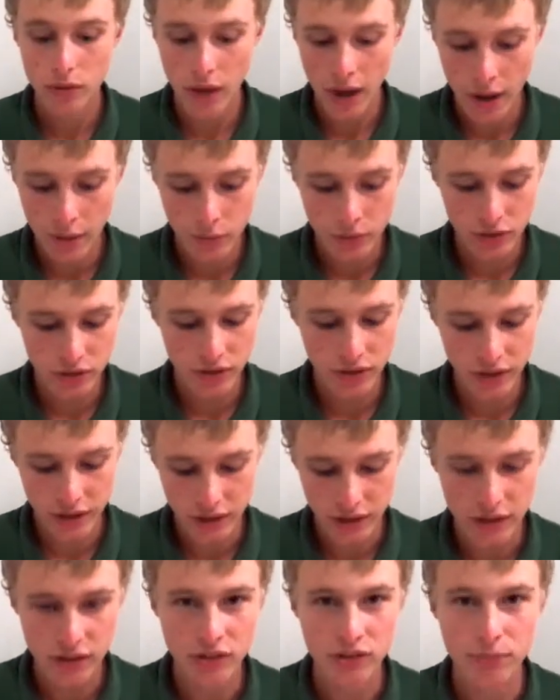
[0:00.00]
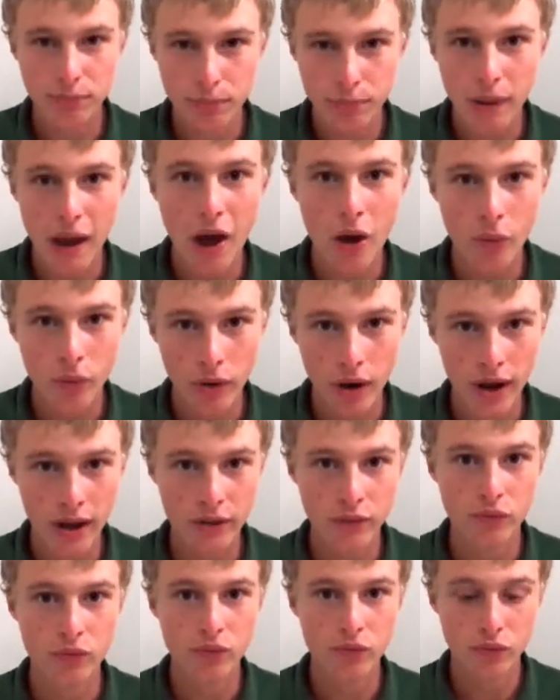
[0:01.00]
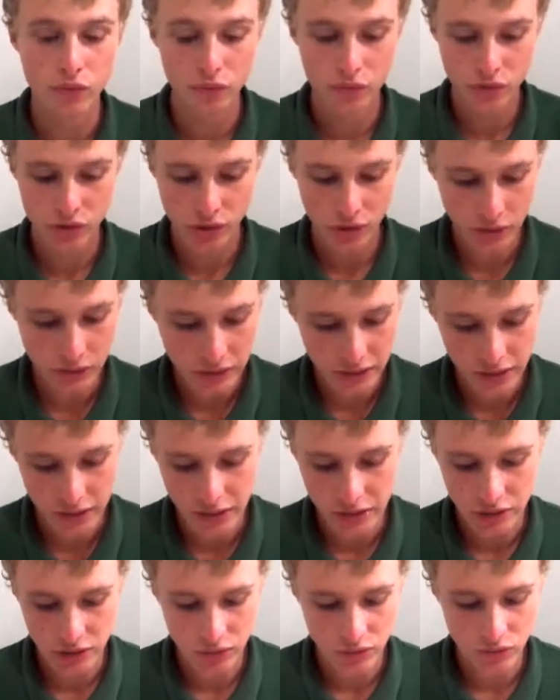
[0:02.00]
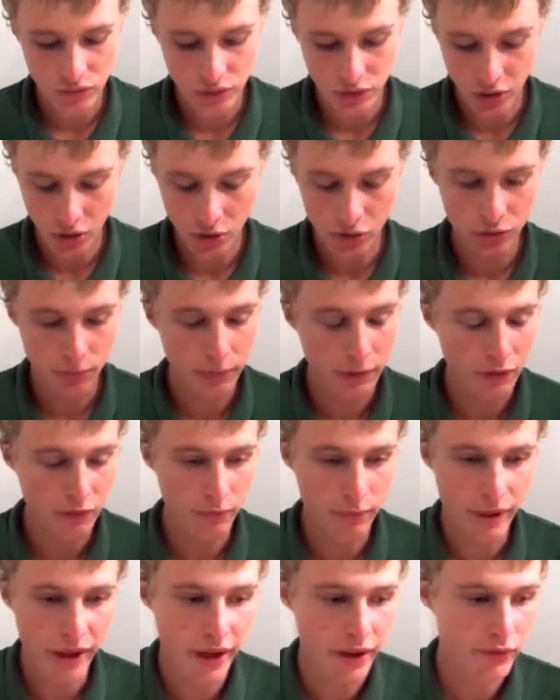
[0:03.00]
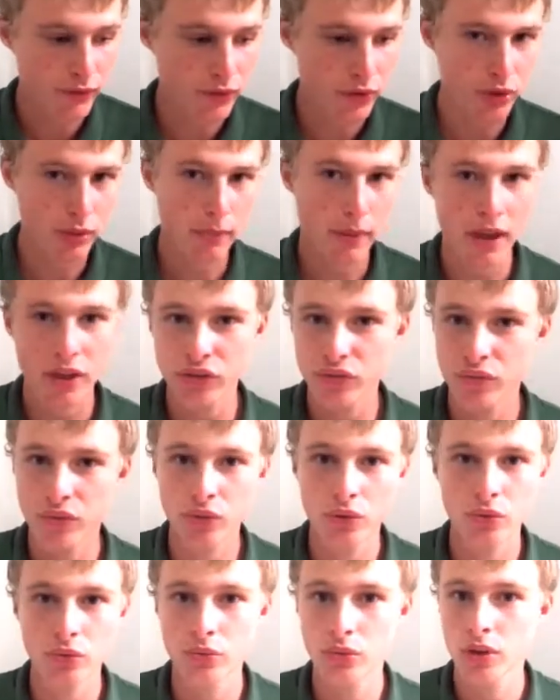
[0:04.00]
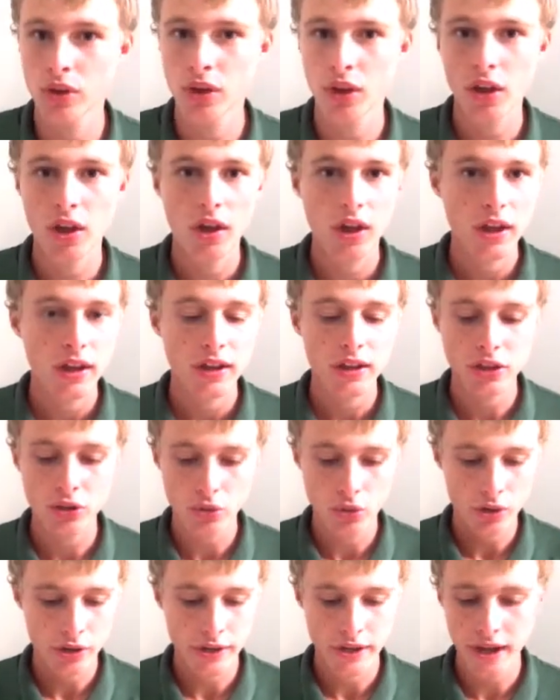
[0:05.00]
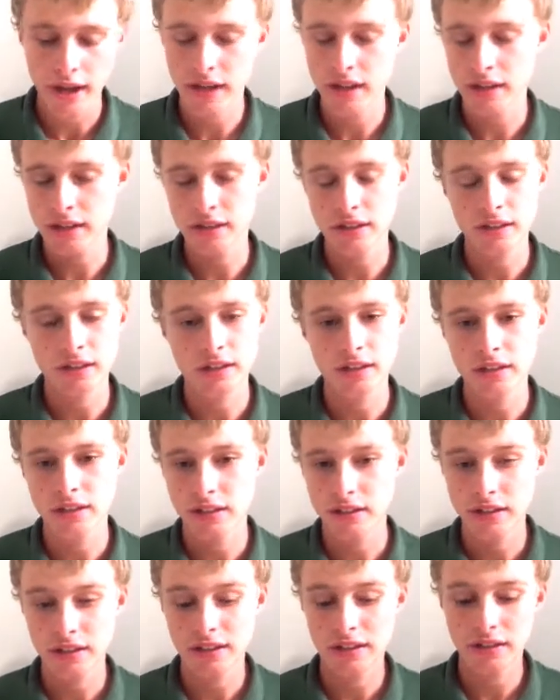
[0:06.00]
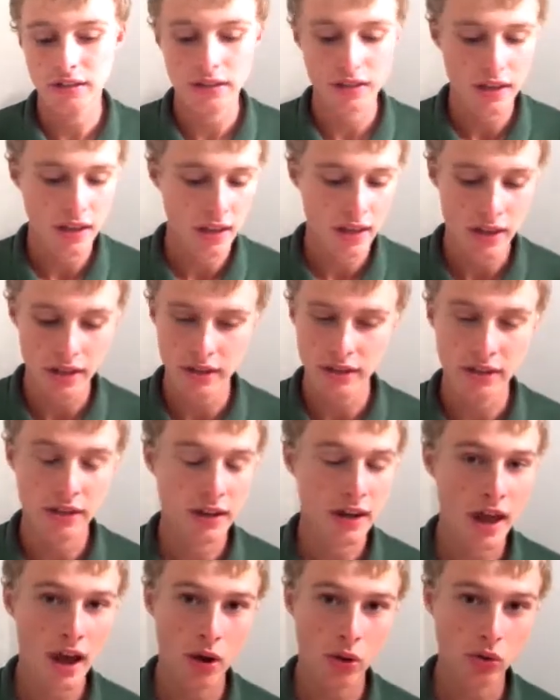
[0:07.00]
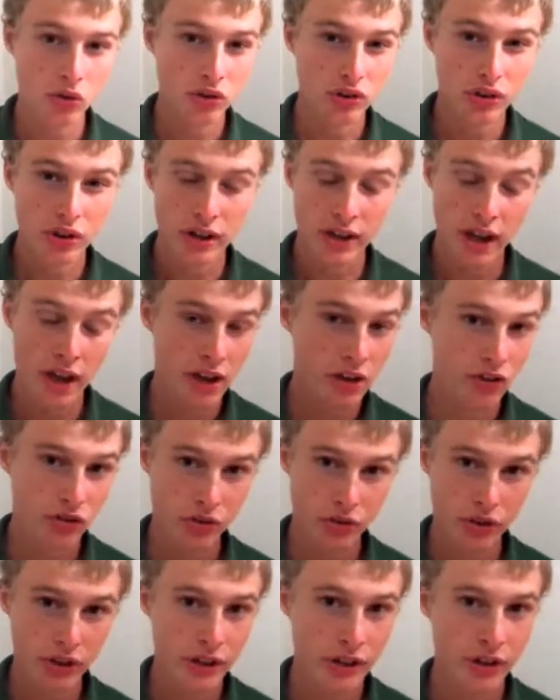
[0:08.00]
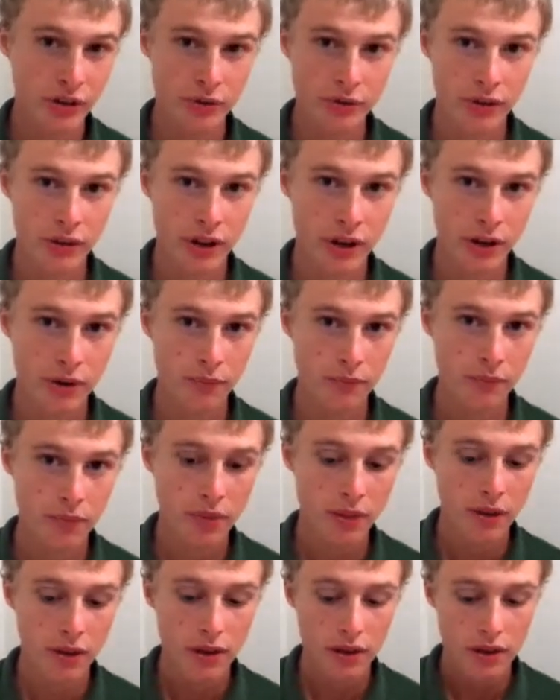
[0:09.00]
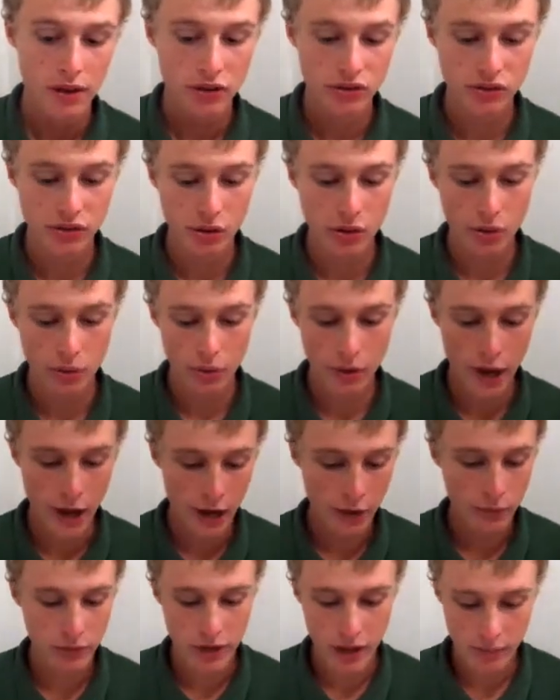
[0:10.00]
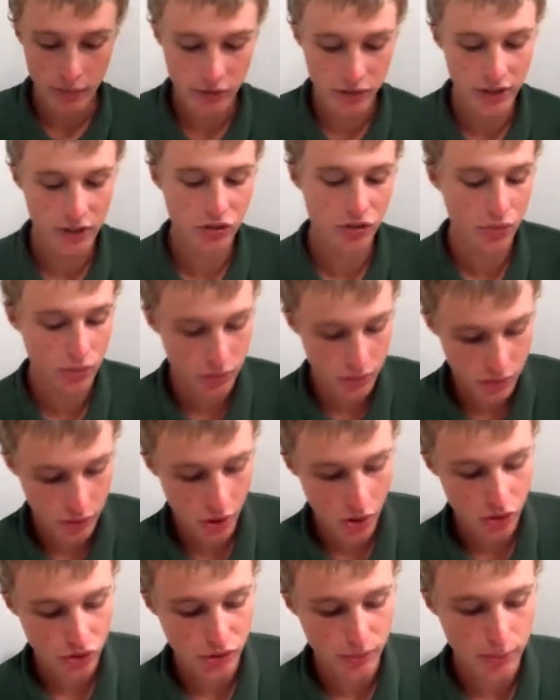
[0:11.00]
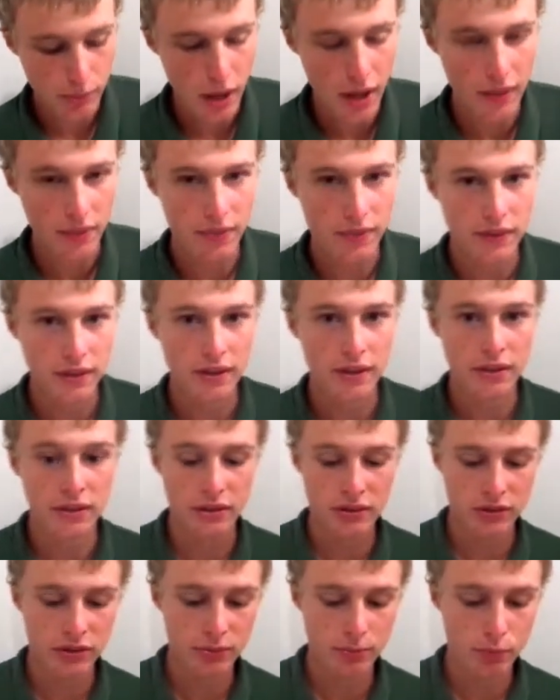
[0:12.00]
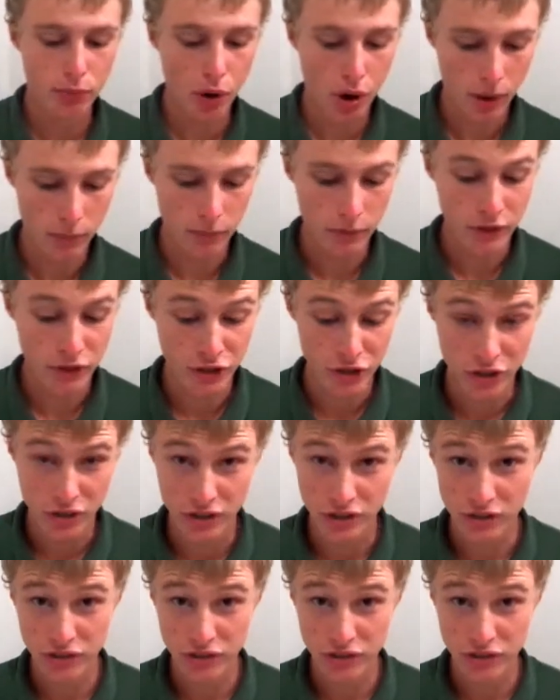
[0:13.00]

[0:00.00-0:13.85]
I would think, is about right to live, you know, to be able to pay for the best food, eat organically, and eat out occasionally here and there. So I would have to say $200 a month is probably good.